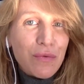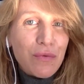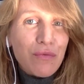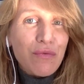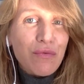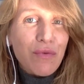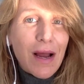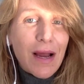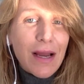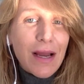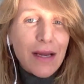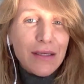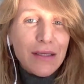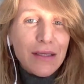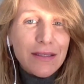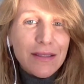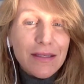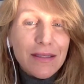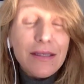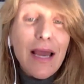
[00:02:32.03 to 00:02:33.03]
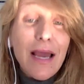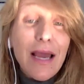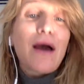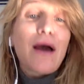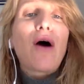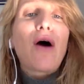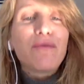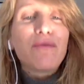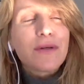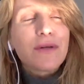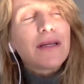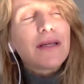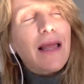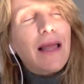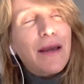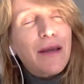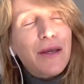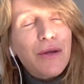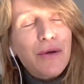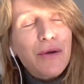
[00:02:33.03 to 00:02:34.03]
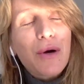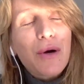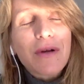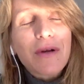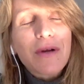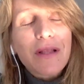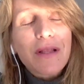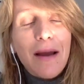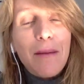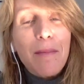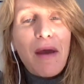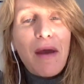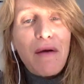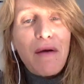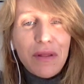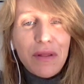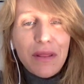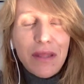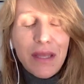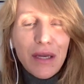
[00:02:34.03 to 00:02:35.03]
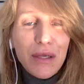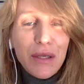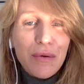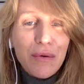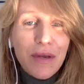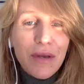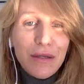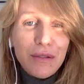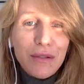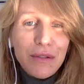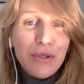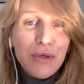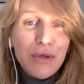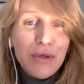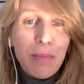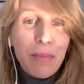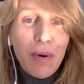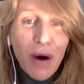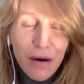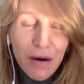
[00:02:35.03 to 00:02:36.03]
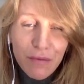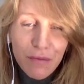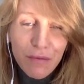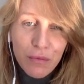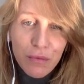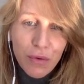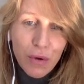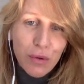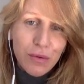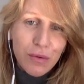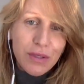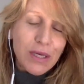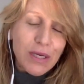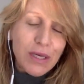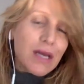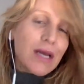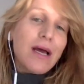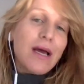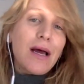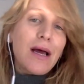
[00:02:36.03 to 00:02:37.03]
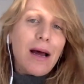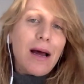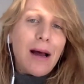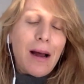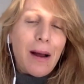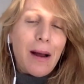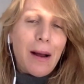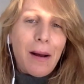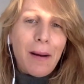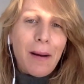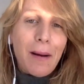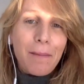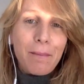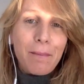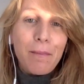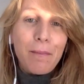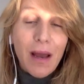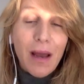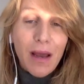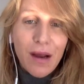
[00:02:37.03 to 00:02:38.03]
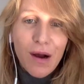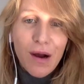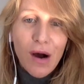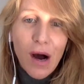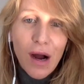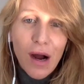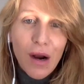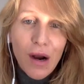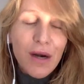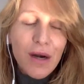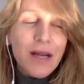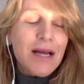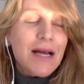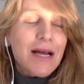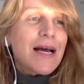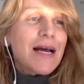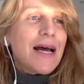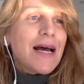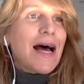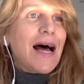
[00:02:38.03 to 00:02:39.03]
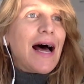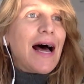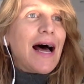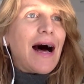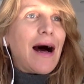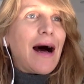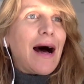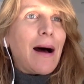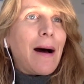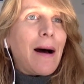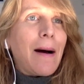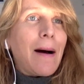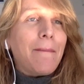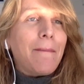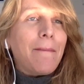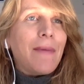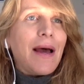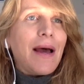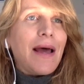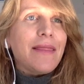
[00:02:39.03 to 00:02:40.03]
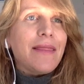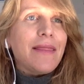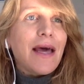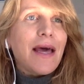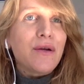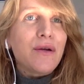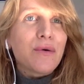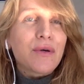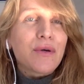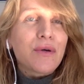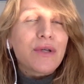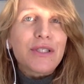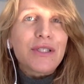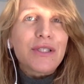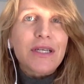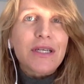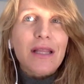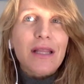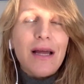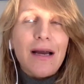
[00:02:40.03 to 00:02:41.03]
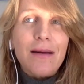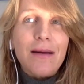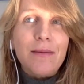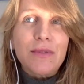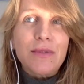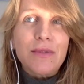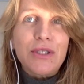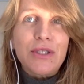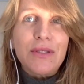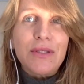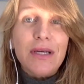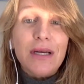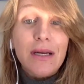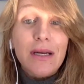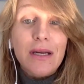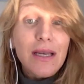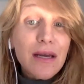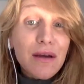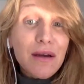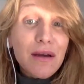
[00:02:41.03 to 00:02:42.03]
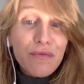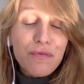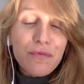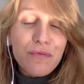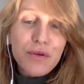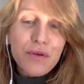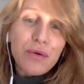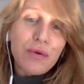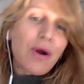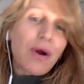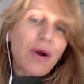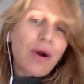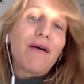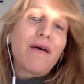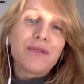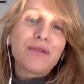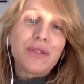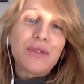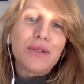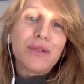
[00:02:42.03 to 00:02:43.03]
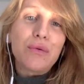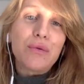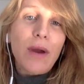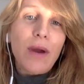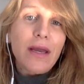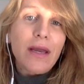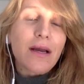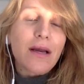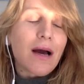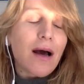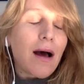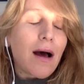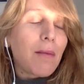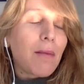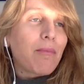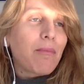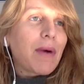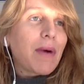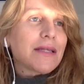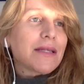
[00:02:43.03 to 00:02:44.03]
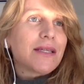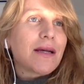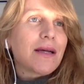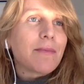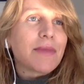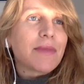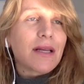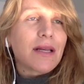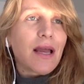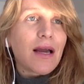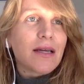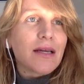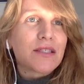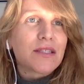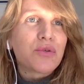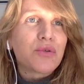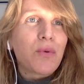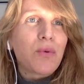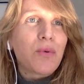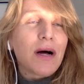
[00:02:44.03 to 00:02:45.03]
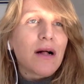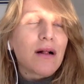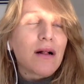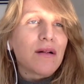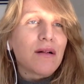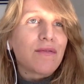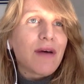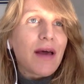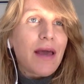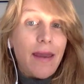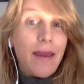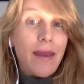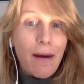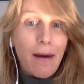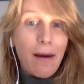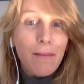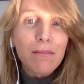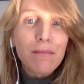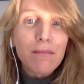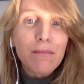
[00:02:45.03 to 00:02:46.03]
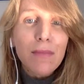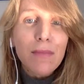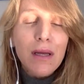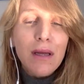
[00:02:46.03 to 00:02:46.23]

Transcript: Right, yeah. Like, you don't climb everything, you can do a part of the road by a car. And then in order to climb to the cliff, you have to wake up at something like 12 a.m.